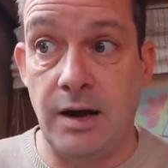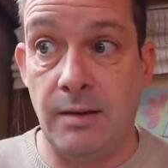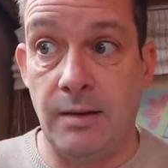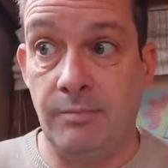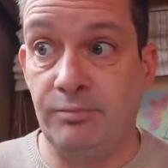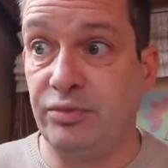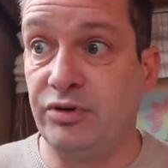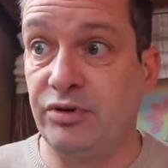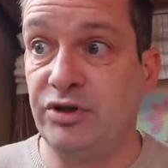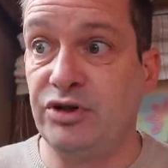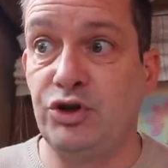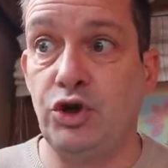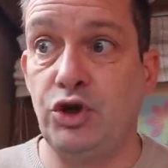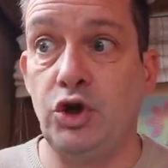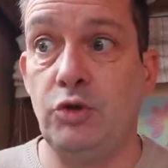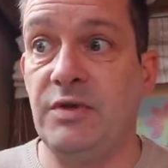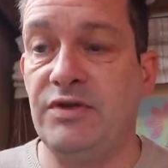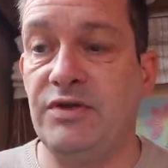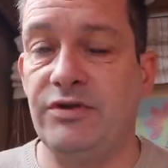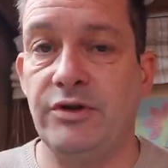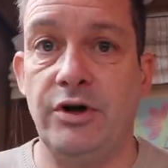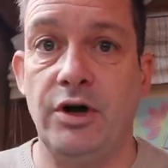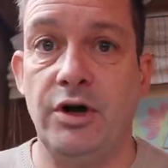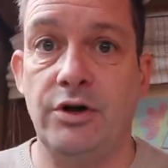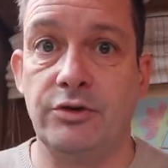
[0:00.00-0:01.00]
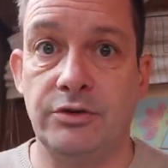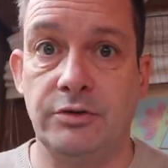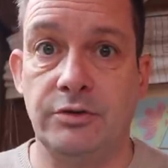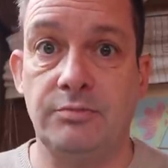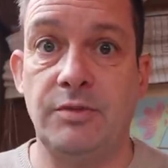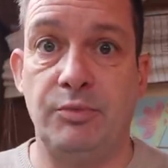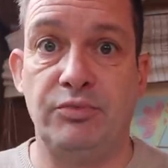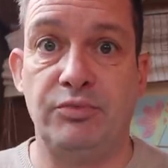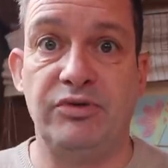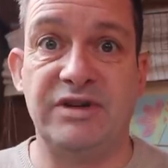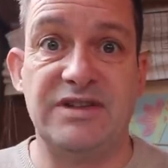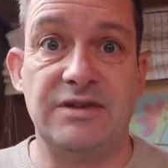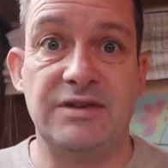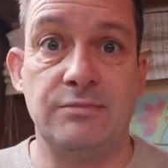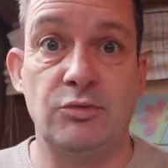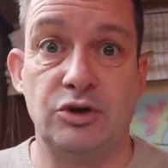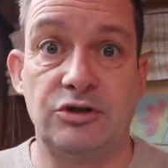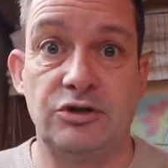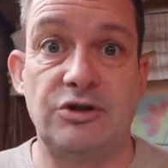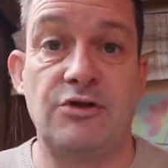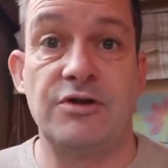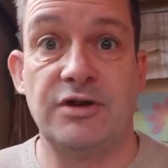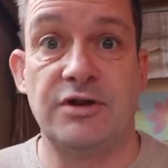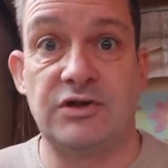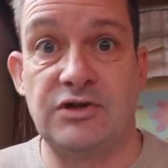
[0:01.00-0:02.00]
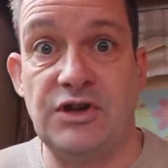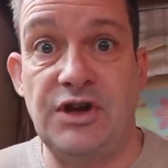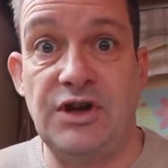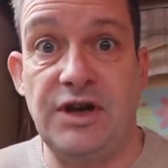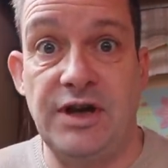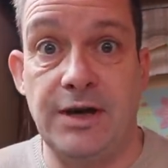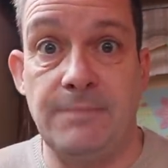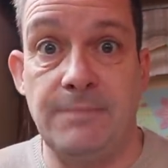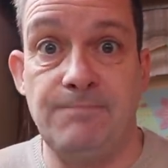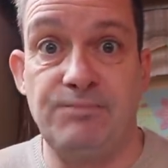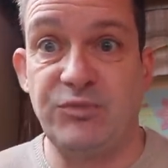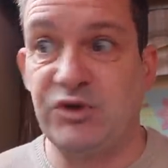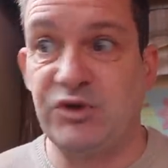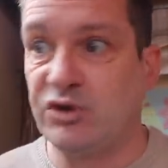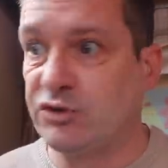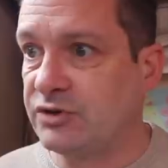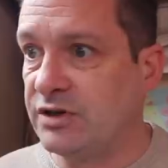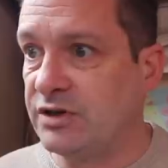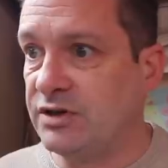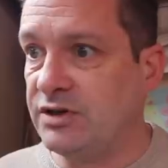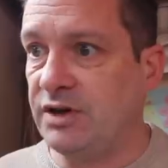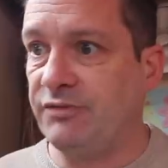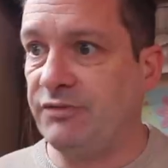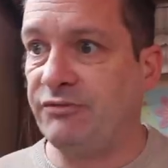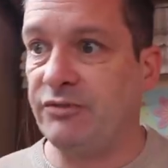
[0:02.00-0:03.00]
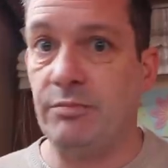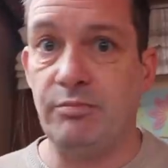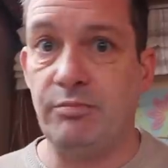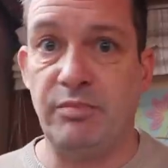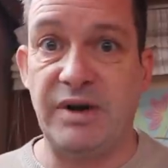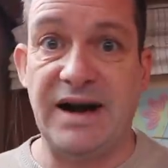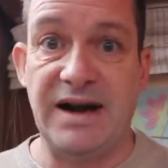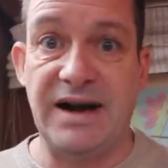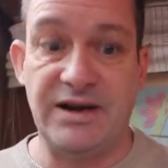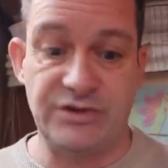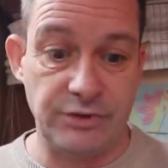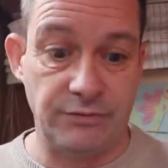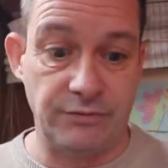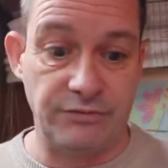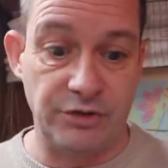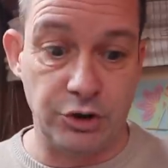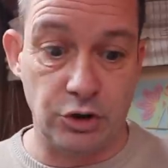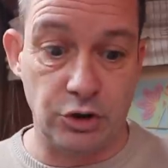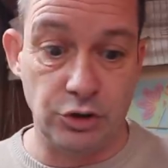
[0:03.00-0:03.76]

I'm presuming they're all going to be pretty much the same, just in different parts of the